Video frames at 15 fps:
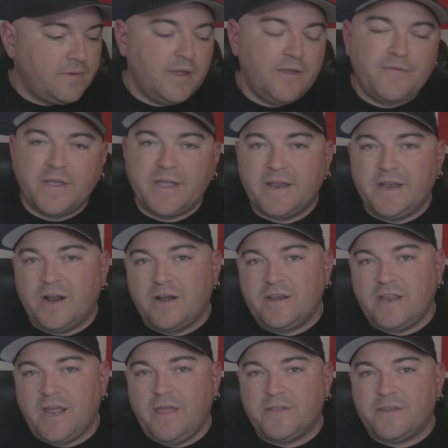If I get an
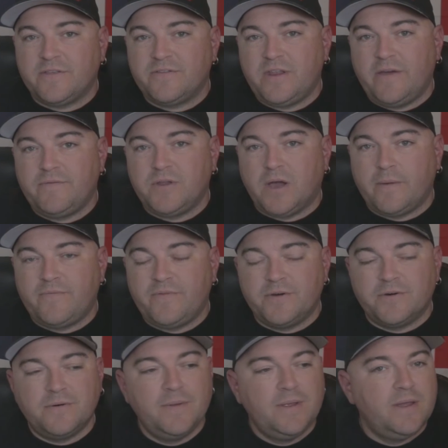RTA that doesn't have top
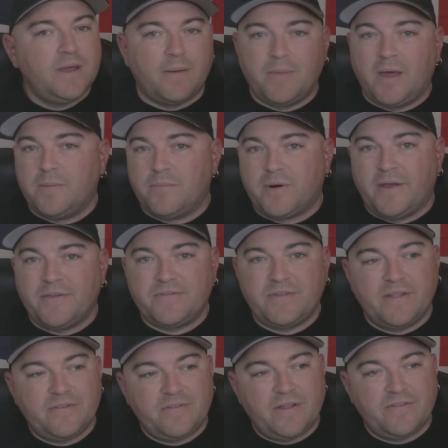fill, I'm not impressed.
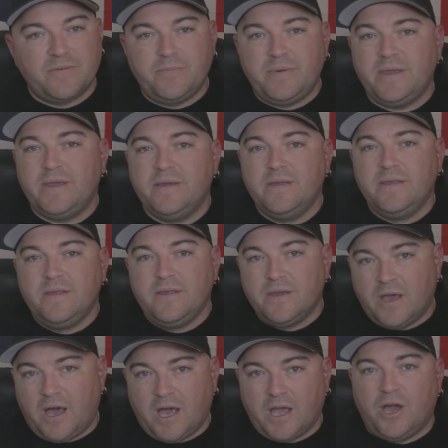That's a big
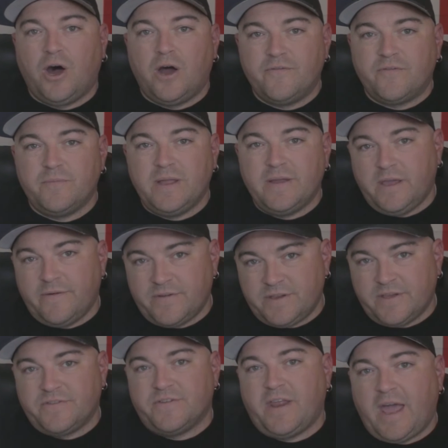con for me if it
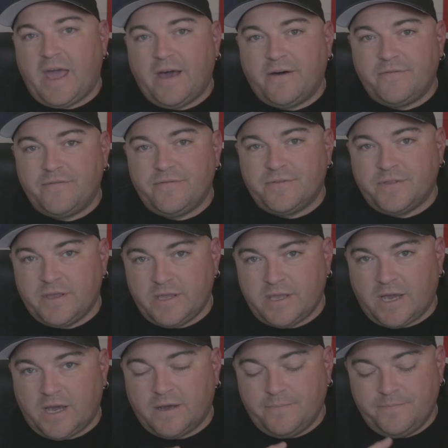doesn't have
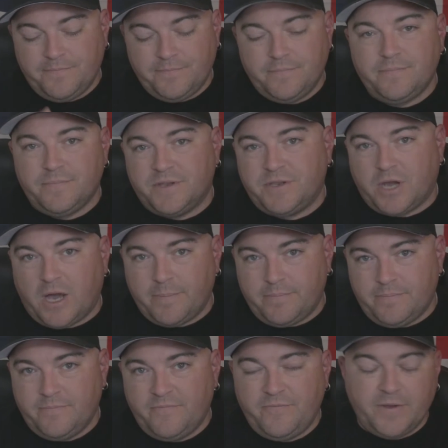the
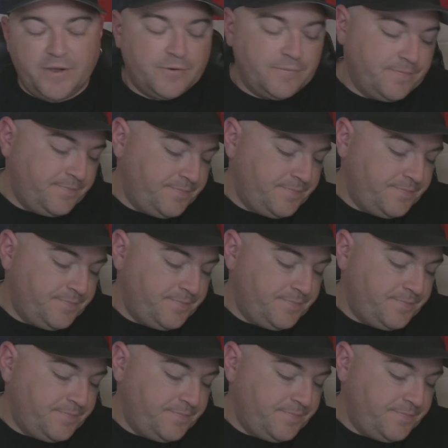top fill.